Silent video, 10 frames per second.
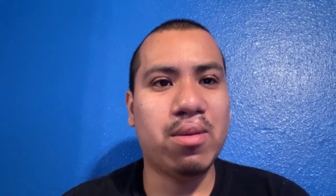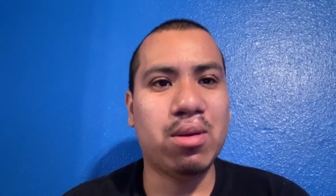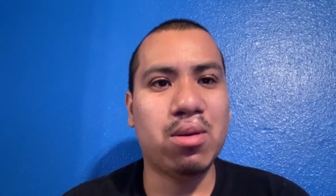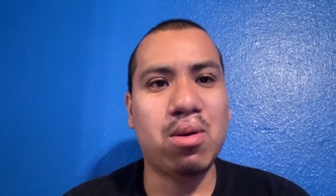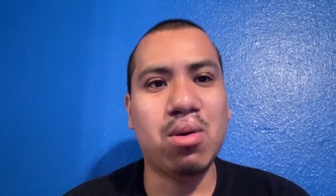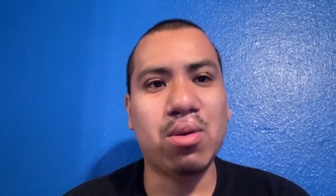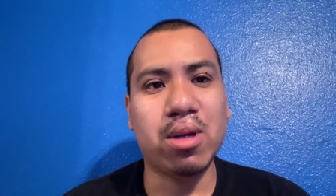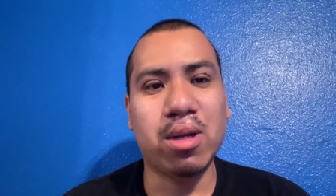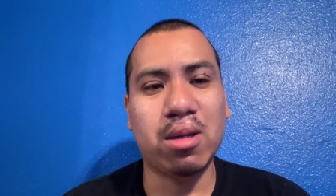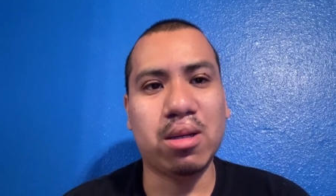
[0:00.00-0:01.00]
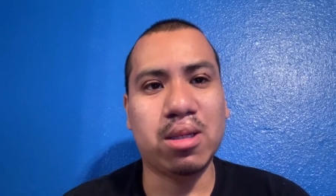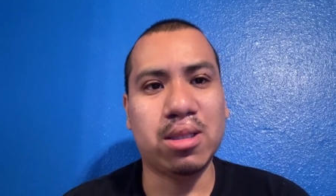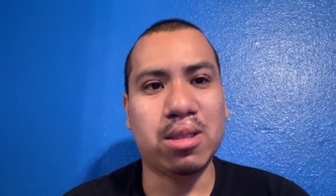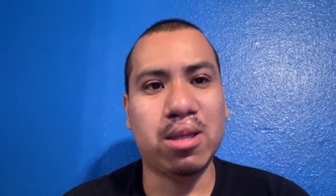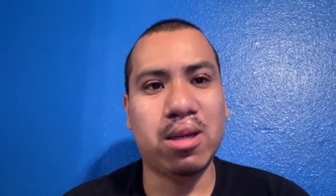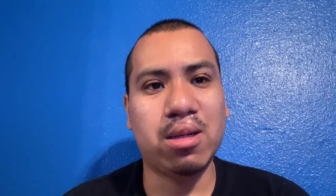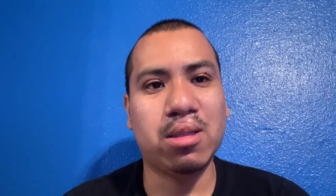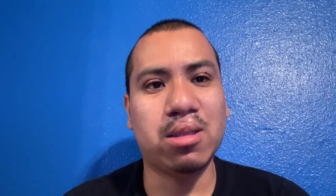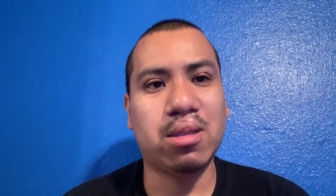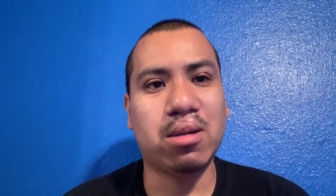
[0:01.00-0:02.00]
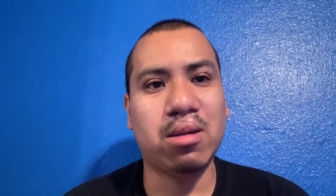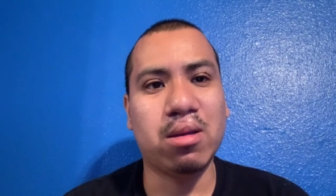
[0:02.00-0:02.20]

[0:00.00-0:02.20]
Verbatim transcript: and don't hold it in, because then that is